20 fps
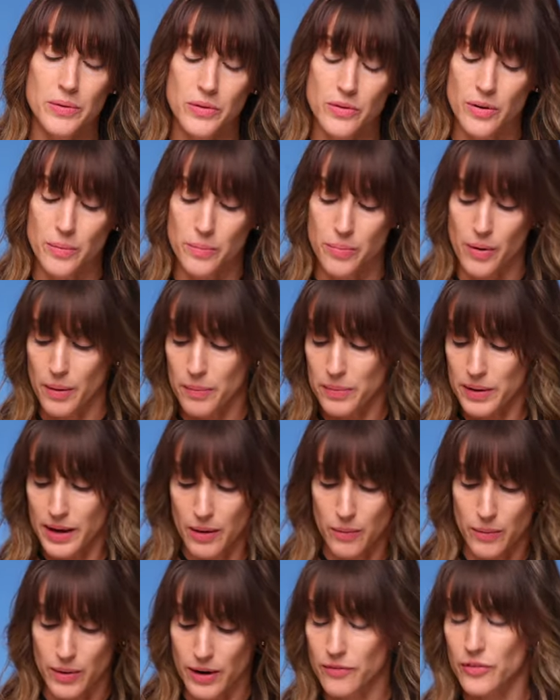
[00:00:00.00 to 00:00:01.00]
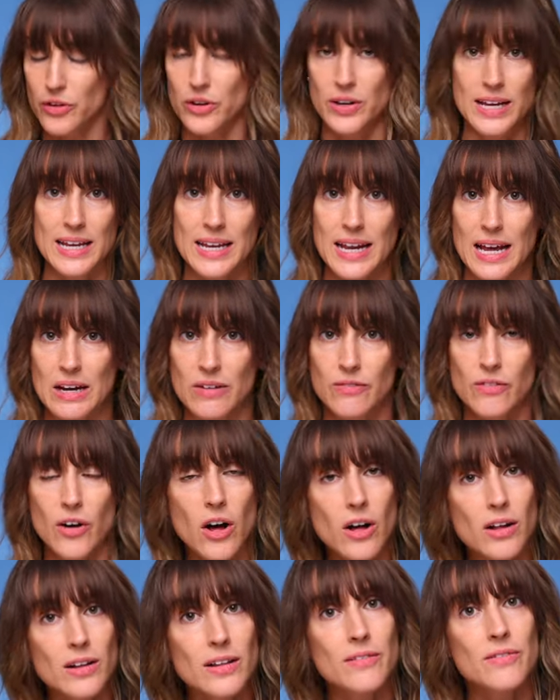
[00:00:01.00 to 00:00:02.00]
and you can probably get whatever you need out of
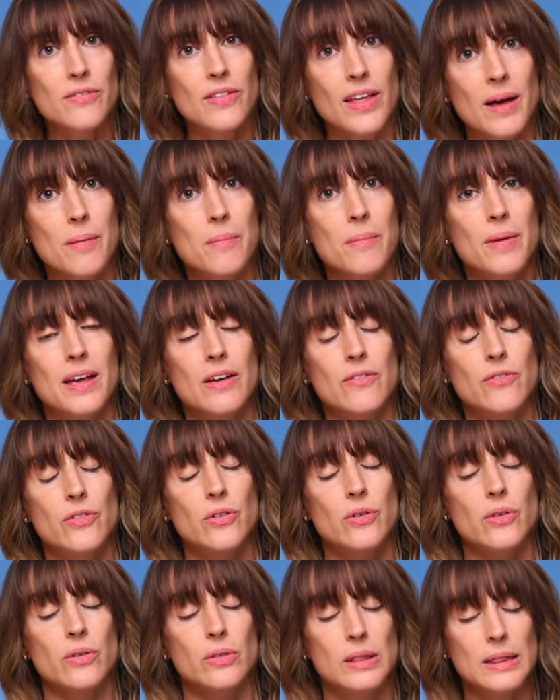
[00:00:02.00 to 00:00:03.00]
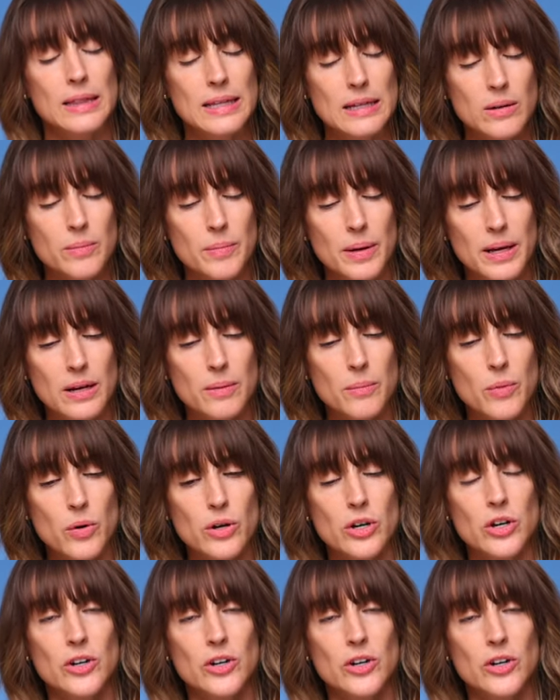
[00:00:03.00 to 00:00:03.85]
all of them. If you're a little bit more